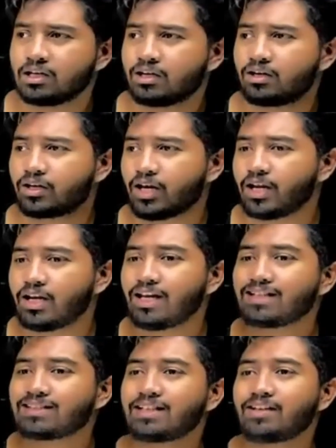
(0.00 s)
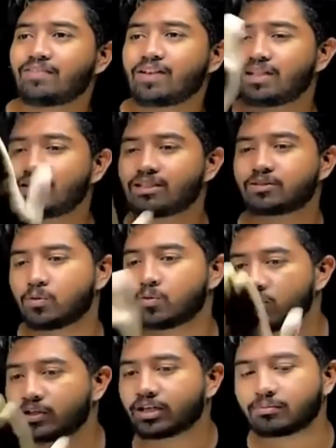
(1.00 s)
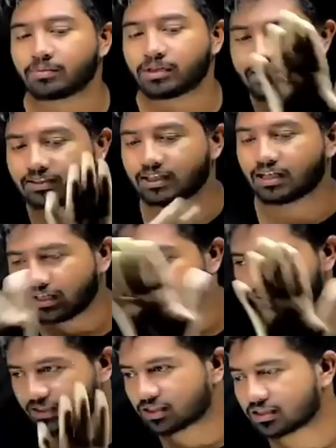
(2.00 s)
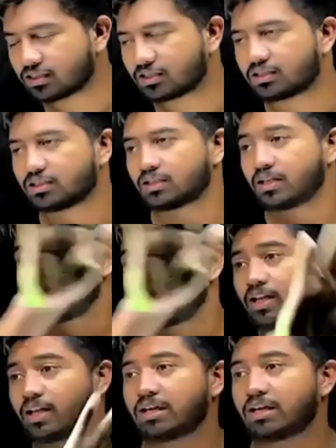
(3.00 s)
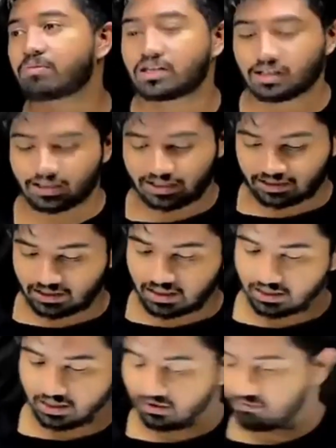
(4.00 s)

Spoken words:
Okay, let's see whether this program is correct. Correct in